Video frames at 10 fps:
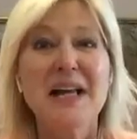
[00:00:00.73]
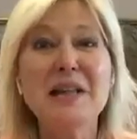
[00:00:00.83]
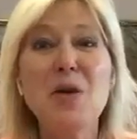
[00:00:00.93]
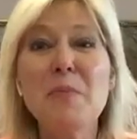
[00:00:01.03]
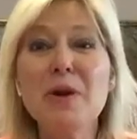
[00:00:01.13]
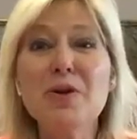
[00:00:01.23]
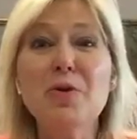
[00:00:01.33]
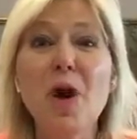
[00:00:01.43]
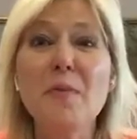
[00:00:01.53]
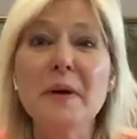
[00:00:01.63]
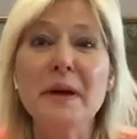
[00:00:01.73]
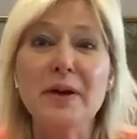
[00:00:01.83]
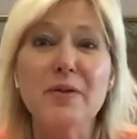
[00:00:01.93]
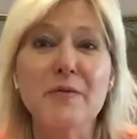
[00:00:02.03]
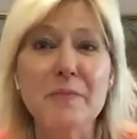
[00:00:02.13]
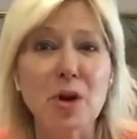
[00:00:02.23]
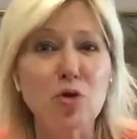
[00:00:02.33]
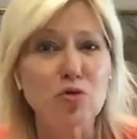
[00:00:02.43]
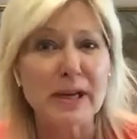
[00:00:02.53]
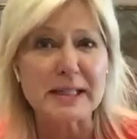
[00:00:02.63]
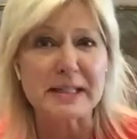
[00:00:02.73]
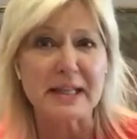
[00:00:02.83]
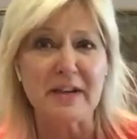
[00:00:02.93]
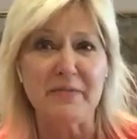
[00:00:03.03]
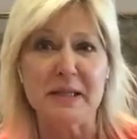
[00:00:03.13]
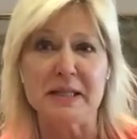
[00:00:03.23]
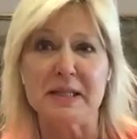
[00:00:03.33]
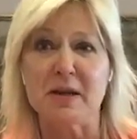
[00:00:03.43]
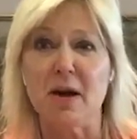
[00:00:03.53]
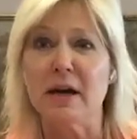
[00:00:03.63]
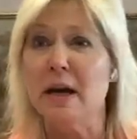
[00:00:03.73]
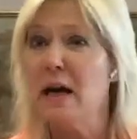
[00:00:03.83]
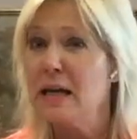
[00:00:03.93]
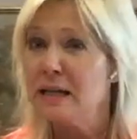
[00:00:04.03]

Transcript: Hello, Mayor Crombie here from the great city of Mississauga,